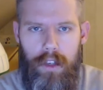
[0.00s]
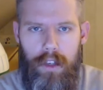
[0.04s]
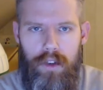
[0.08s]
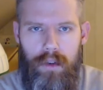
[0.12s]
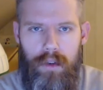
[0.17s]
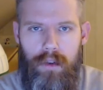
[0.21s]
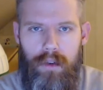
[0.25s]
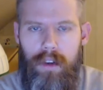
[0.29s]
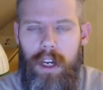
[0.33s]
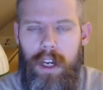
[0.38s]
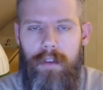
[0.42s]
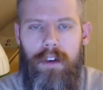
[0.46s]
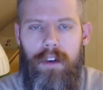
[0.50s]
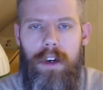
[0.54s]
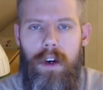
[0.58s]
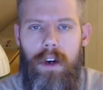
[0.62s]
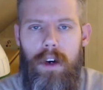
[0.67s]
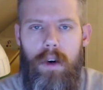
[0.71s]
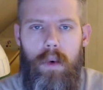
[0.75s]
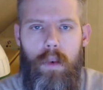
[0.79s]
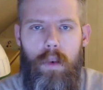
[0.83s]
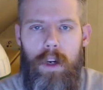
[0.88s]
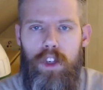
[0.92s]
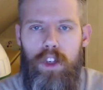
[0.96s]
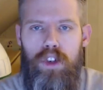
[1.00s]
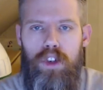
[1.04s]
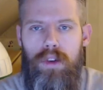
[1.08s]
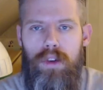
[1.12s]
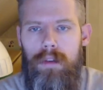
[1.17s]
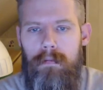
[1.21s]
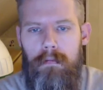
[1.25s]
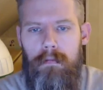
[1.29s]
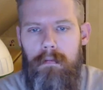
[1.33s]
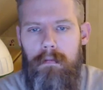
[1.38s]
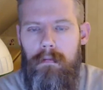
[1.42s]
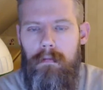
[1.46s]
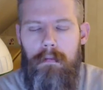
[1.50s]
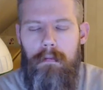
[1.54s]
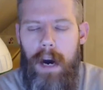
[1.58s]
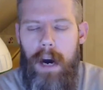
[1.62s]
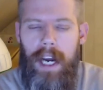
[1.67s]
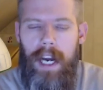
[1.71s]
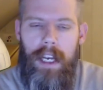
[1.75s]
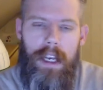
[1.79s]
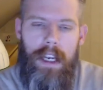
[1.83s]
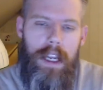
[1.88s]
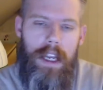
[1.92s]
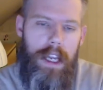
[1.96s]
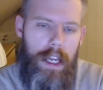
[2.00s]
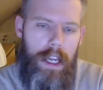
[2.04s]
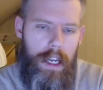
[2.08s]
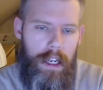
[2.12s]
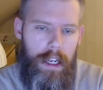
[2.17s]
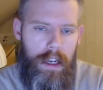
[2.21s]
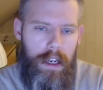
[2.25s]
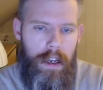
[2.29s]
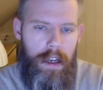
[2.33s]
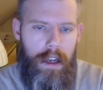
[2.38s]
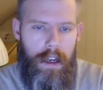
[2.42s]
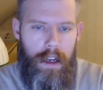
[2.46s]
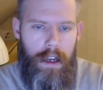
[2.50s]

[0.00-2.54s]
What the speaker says: so you never know what you might need.